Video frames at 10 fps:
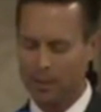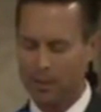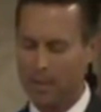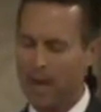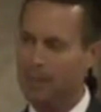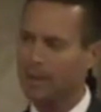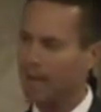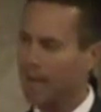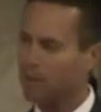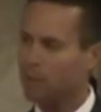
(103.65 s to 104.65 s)
My mom and
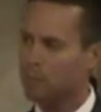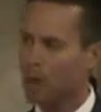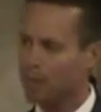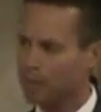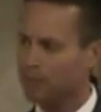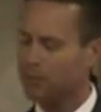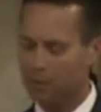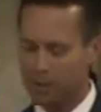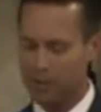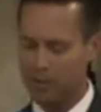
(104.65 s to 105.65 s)
dad were small business
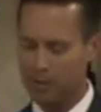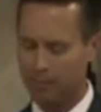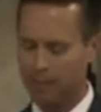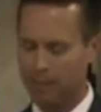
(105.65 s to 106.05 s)
owners,